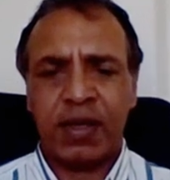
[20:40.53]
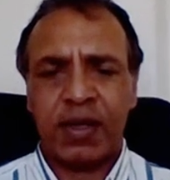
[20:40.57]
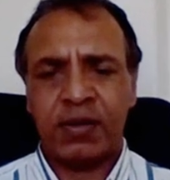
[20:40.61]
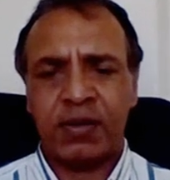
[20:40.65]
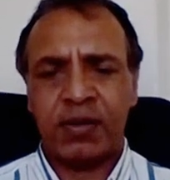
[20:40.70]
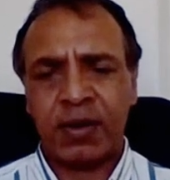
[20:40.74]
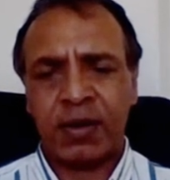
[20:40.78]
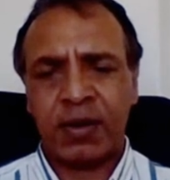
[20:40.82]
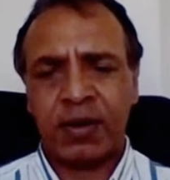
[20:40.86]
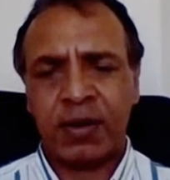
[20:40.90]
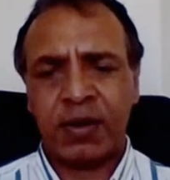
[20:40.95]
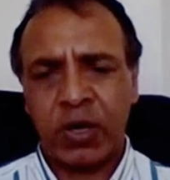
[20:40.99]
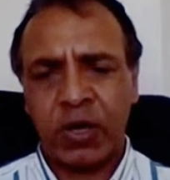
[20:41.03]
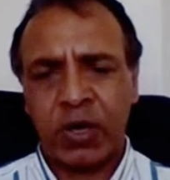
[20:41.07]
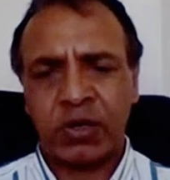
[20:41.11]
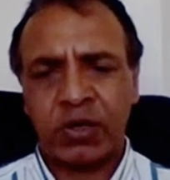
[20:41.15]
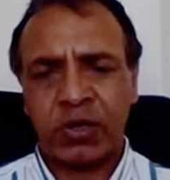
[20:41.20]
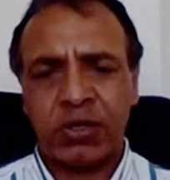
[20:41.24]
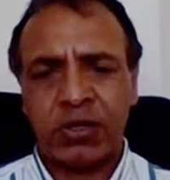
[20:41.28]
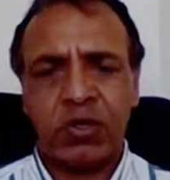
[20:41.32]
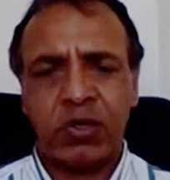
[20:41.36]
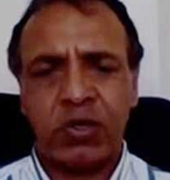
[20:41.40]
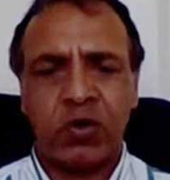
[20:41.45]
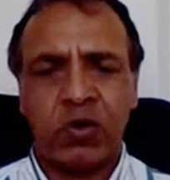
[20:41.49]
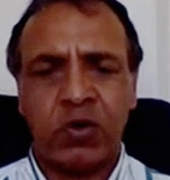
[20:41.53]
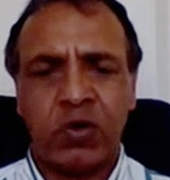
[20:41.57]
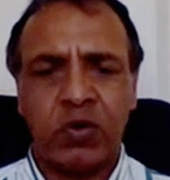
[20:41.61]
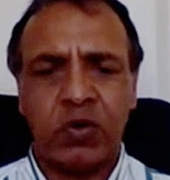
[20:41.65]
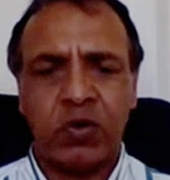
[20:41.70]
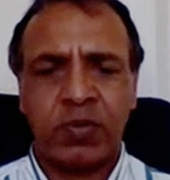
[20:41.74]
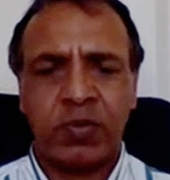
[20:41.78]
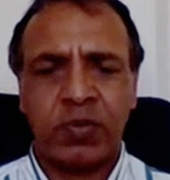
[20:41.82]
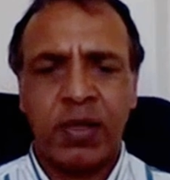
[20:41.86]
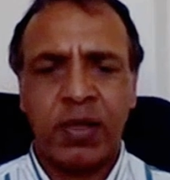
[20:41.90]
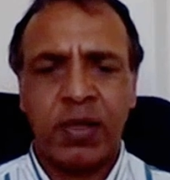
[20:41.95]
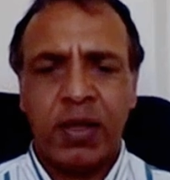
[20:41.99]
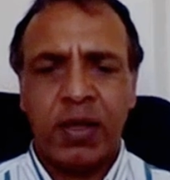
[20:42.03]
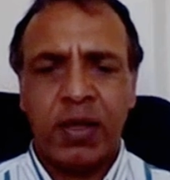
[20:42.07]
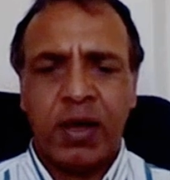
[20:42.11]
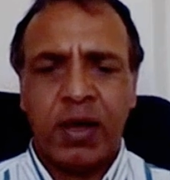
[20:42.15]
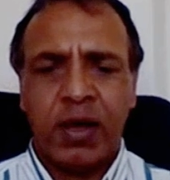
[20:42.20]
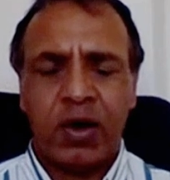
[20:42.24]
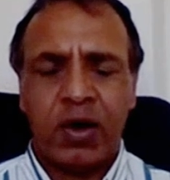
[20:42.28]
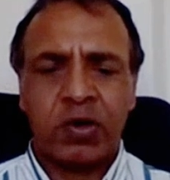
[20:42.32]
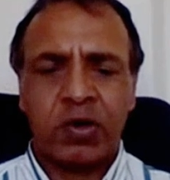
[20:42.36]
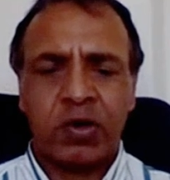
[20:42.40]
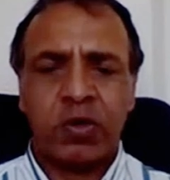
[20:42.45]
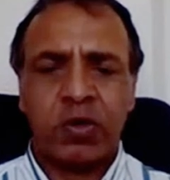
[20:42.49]
And that priority groups
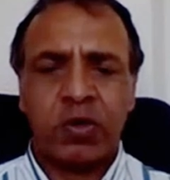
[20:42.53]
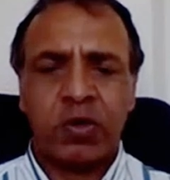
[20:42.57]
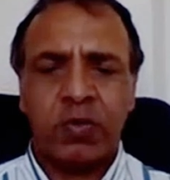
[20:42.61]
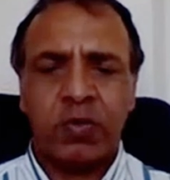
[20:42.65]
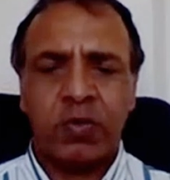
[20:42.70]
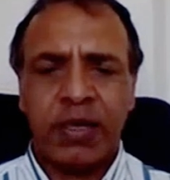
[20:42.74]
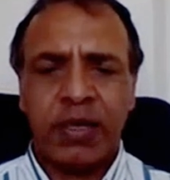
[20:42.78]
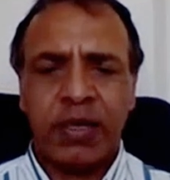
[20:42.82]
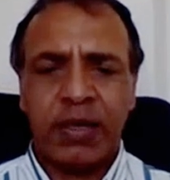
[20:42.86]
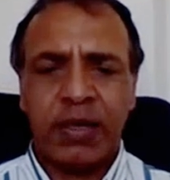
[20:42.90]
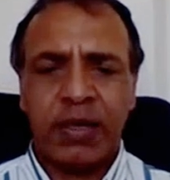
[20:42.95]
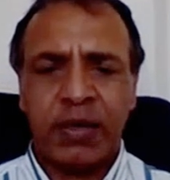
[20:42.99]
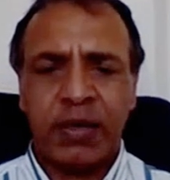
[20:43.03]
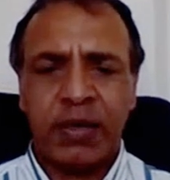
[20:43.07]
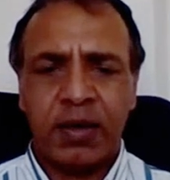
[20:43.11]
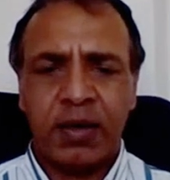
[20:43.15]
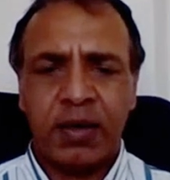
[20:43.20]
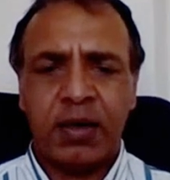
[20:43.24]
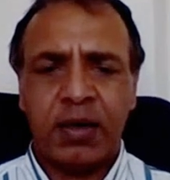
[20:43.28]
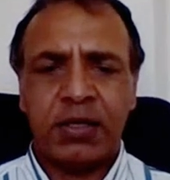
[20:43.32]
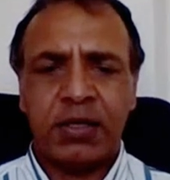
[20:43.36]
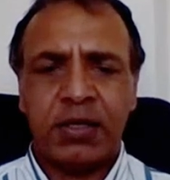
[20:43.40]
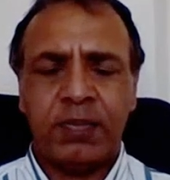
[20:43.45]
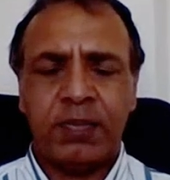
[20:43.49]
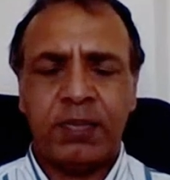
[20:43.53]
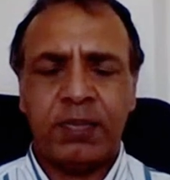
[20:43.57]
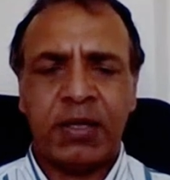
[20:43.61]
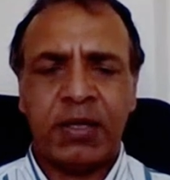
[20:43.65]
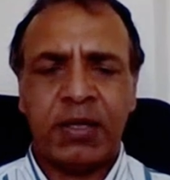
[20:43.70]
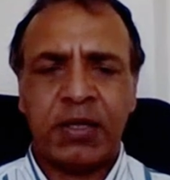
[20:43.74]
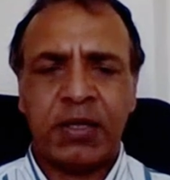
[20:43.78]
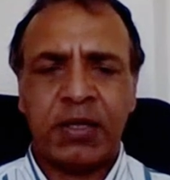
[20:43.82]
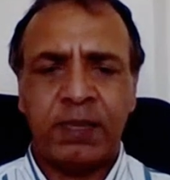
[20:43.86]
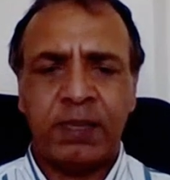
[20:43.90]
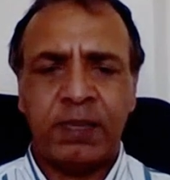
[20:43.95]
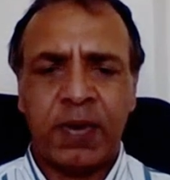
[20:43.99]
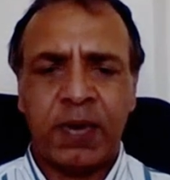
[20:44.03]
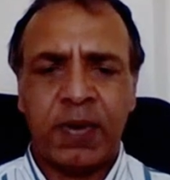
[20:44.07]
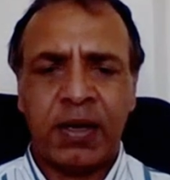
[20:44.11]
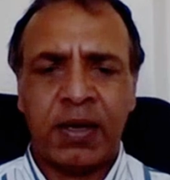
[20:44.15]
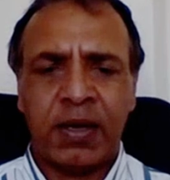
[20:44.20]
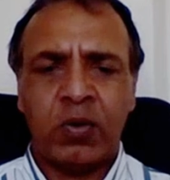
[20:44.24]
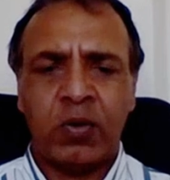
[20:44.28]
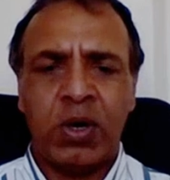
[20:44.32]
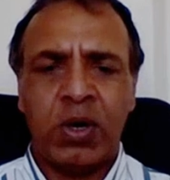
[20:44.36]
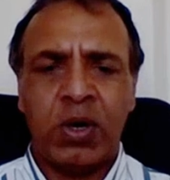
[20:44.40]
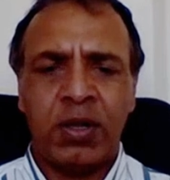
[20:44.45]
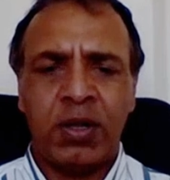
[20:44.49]
are also being debated
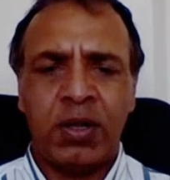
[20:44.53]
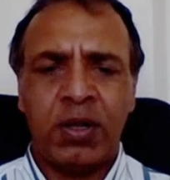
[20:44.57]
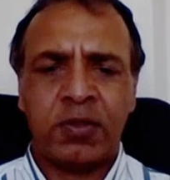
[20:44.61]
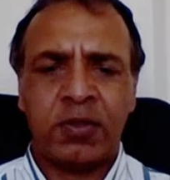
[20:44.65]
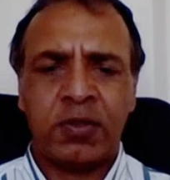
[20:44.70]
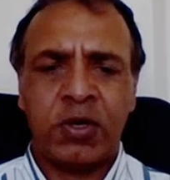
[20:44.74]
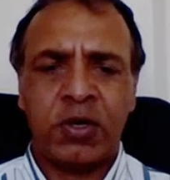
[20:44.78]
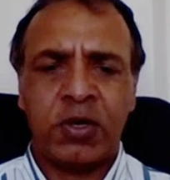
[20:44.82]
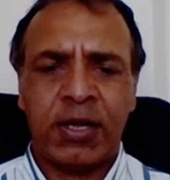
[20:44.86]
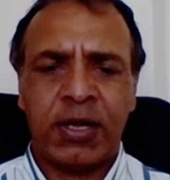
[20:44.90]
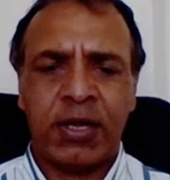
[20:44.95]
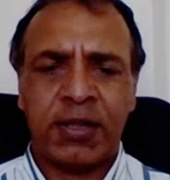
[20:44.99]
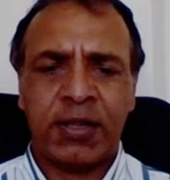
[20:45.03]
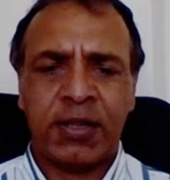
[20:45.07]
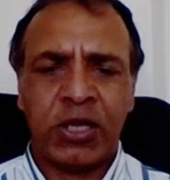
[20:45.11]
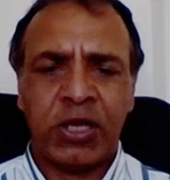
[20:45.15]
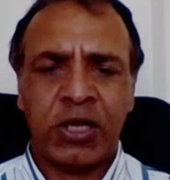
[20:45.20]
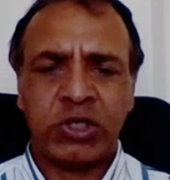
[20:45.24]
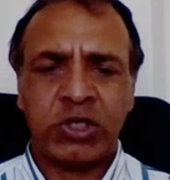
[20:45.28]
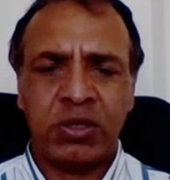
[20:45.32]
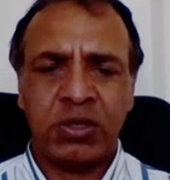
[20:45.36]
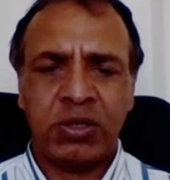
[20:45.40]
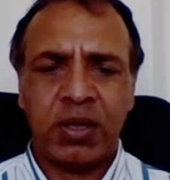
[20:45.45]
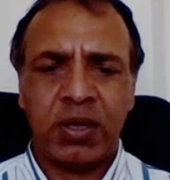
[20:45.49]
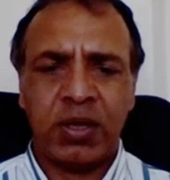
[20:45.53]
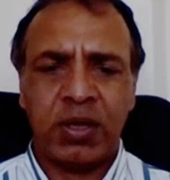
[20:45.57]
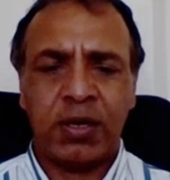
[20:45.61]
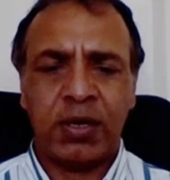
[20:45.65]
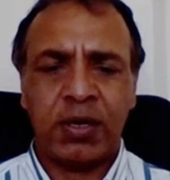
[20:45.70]
by the World Health Organization,